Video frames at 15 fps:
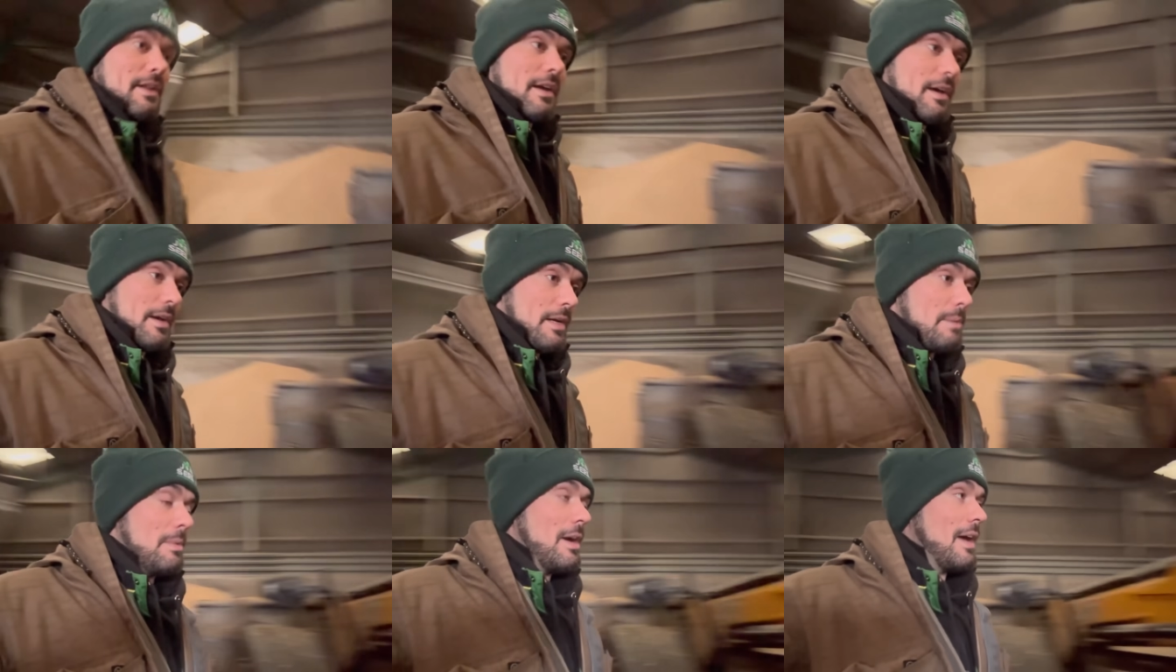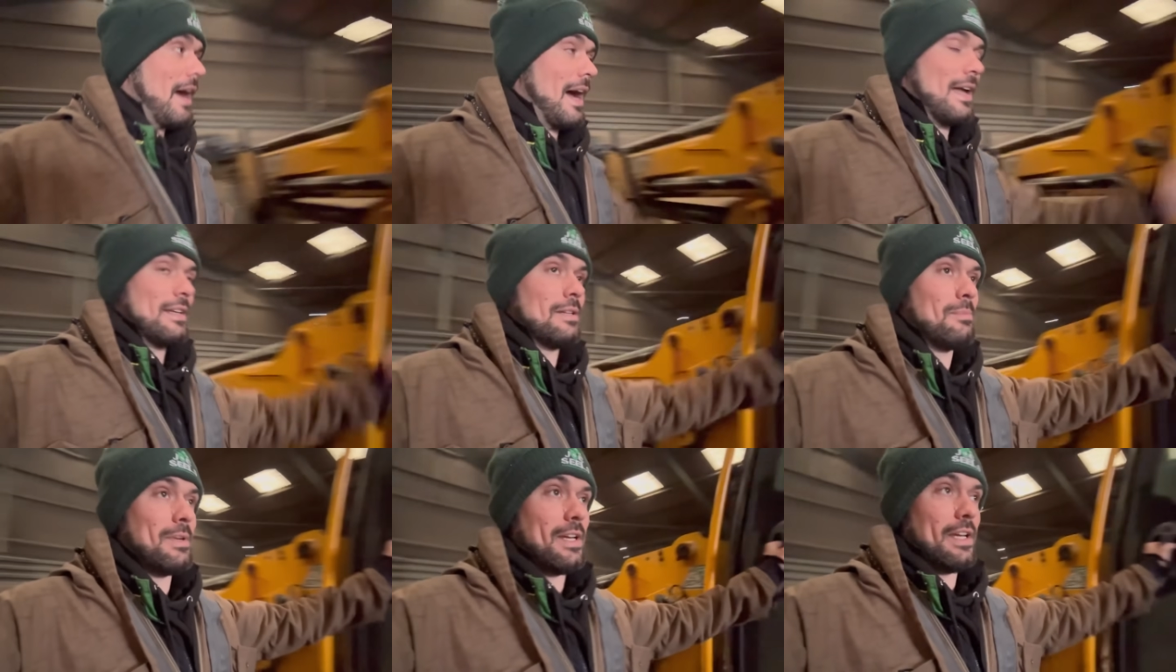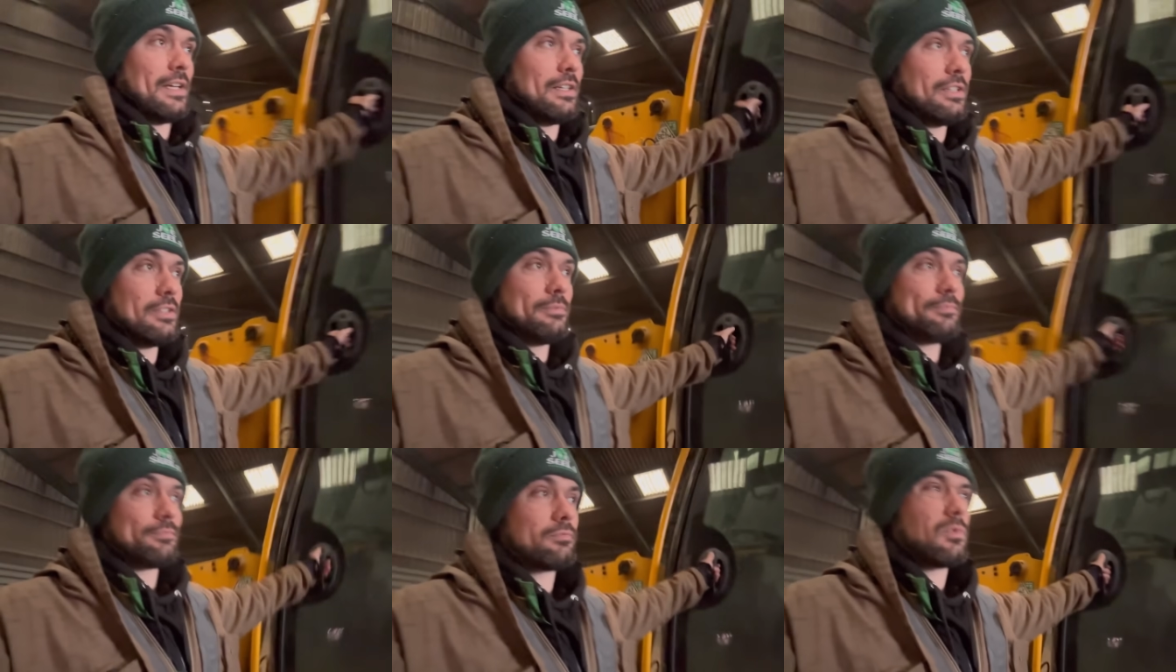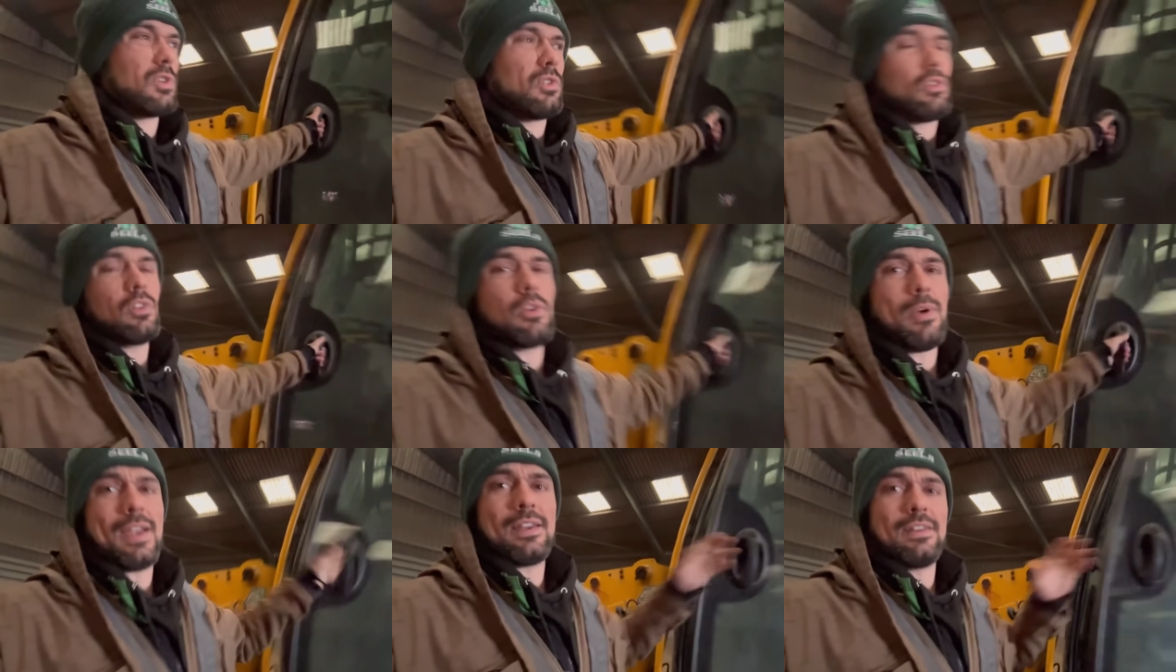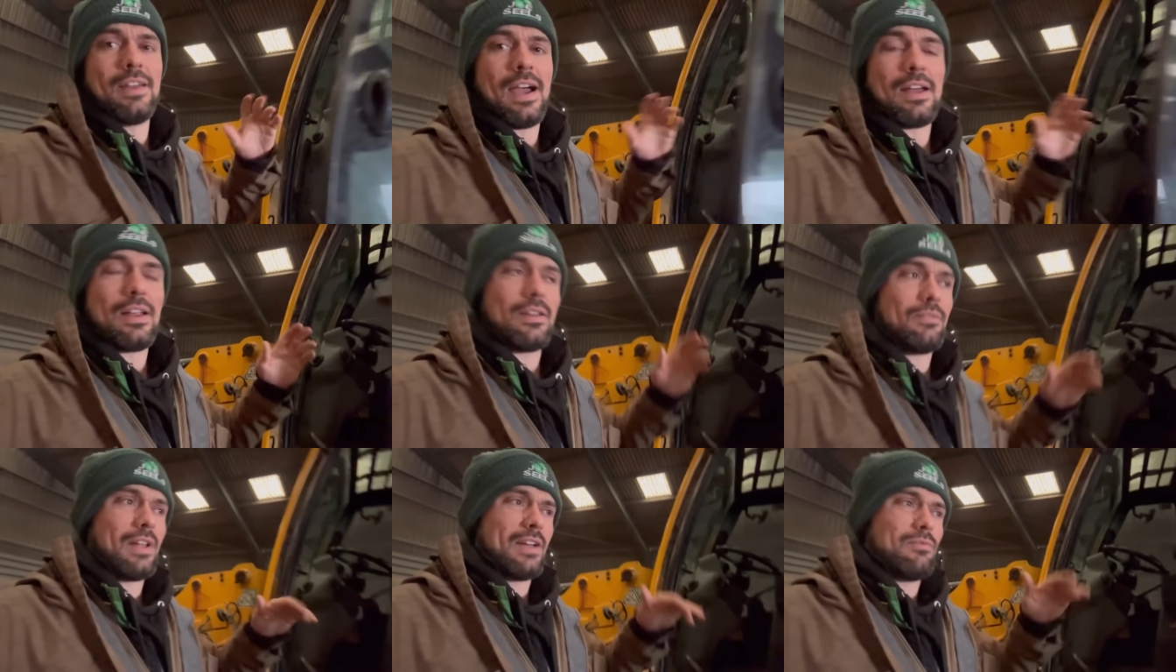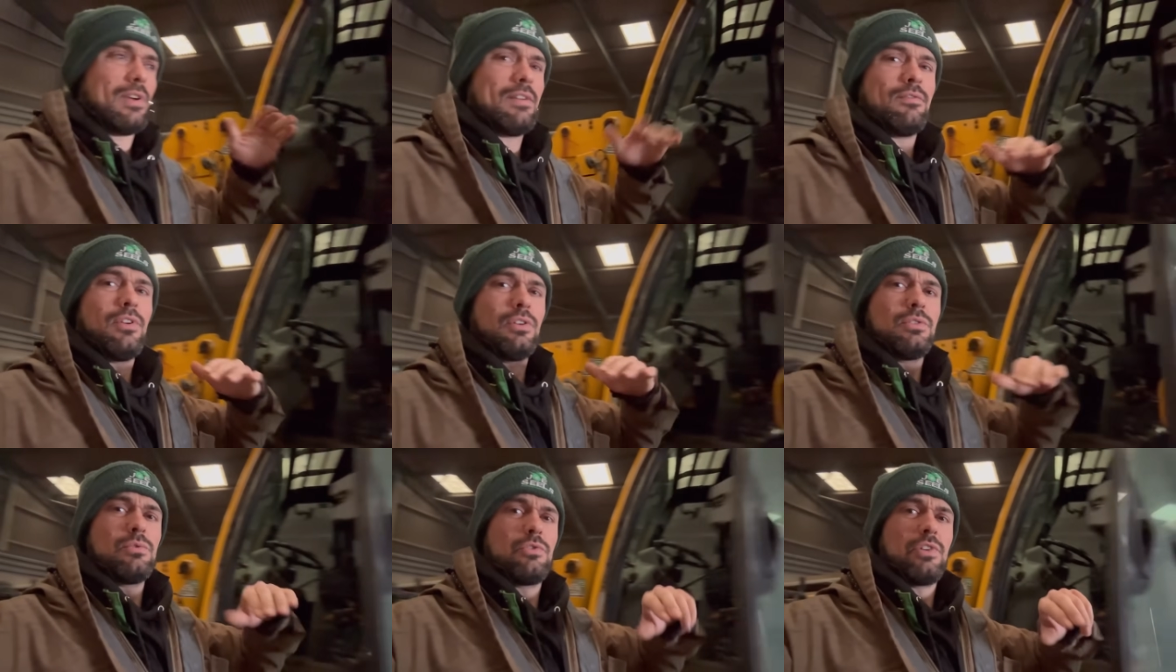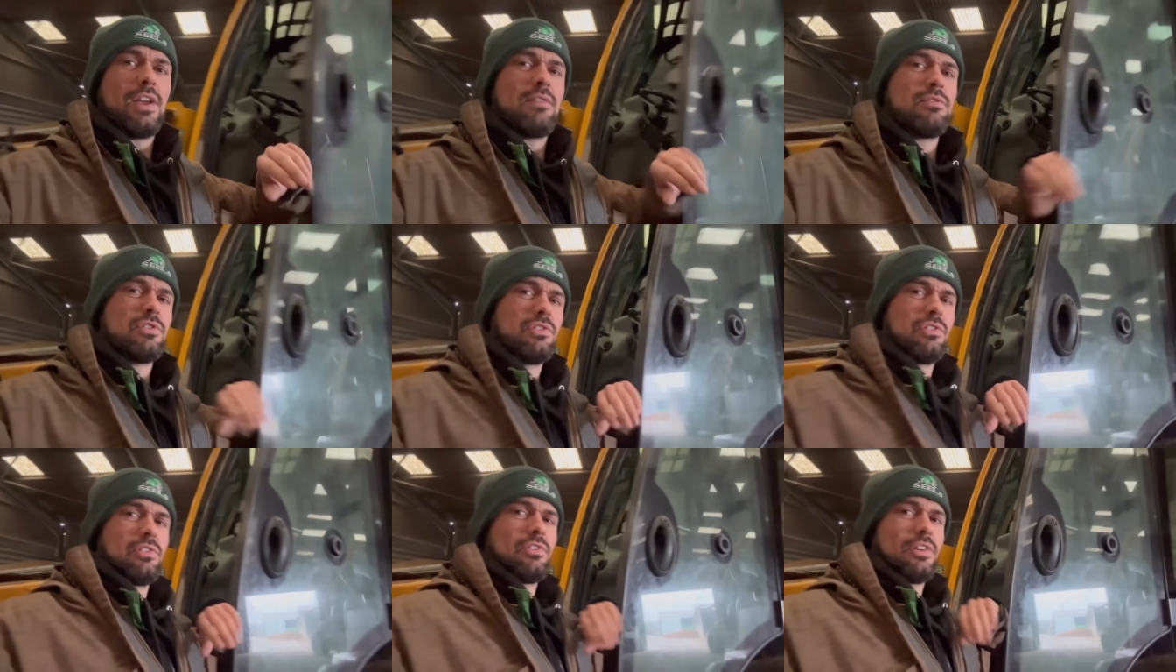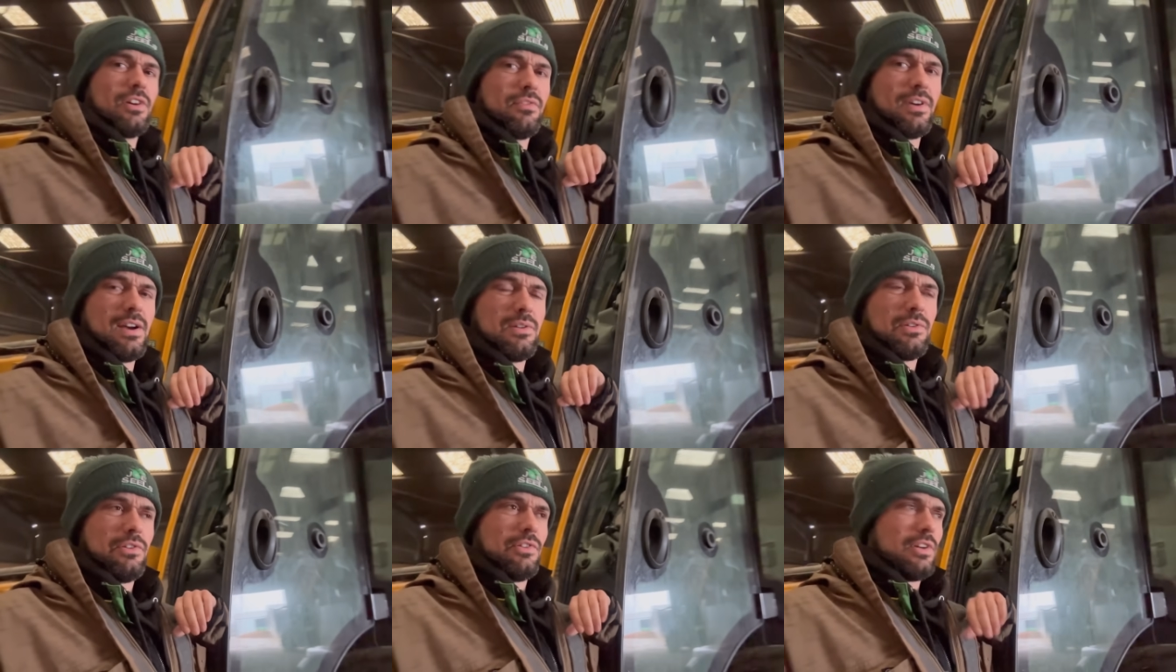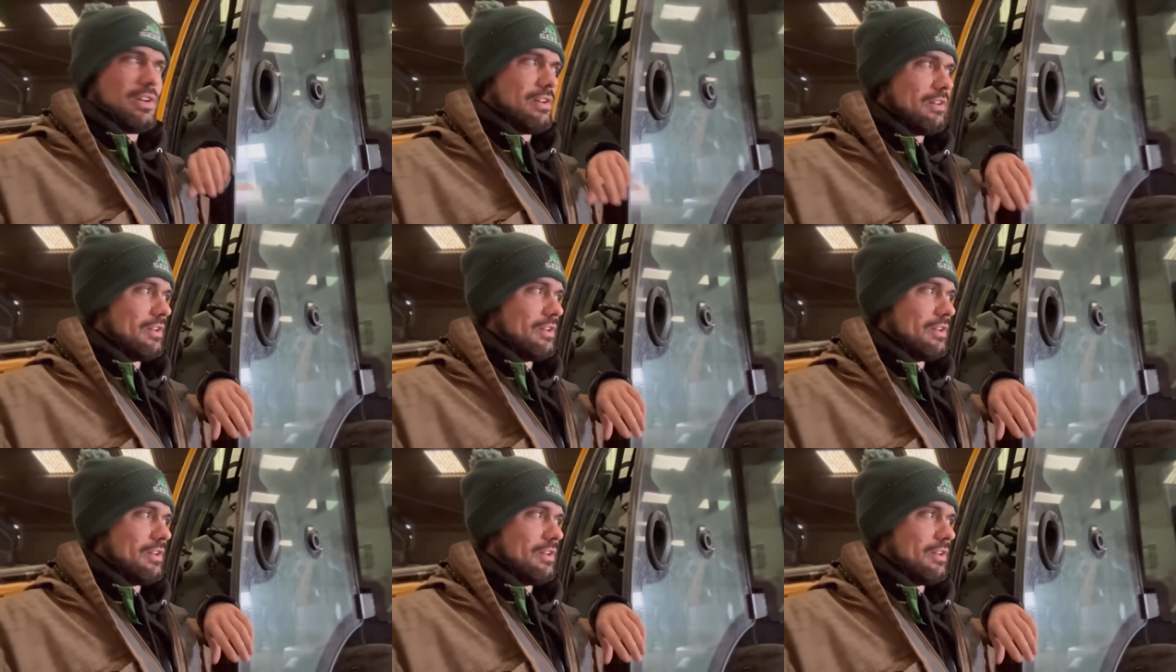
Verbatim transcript: um, at the minute. They reckon that, like rainfall usually averages itself out, doesn't it?